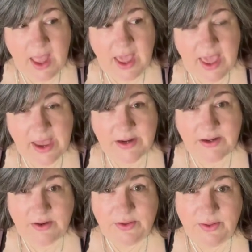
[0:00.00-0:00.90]

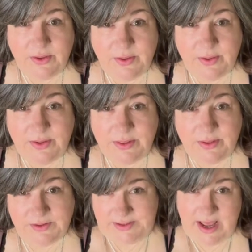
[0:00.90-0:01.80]
And
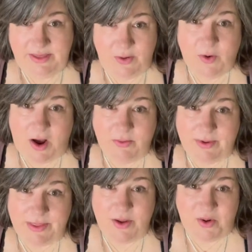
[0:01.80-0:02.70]
there's nothing wrong
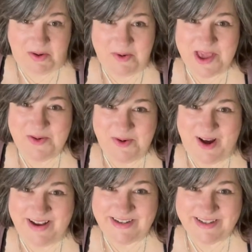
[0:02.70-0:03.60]
with knowing what you
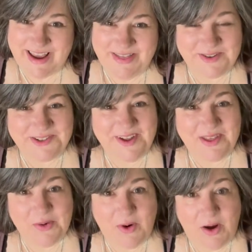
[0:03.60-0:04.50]
want, and there's
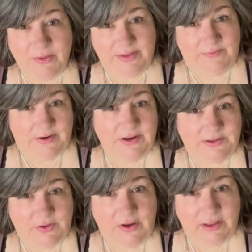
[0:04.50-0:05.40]
nothing wrong with very
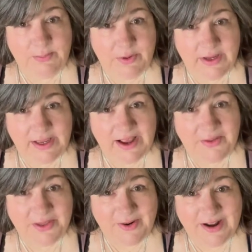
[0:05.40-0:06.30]
strongly putting it
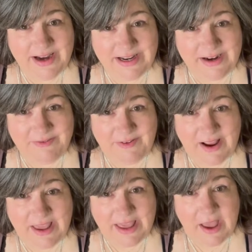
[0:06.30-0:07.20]
out there and
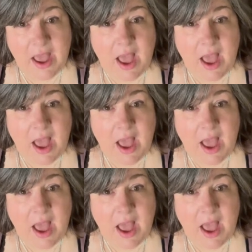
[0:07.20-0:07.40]
identifying it.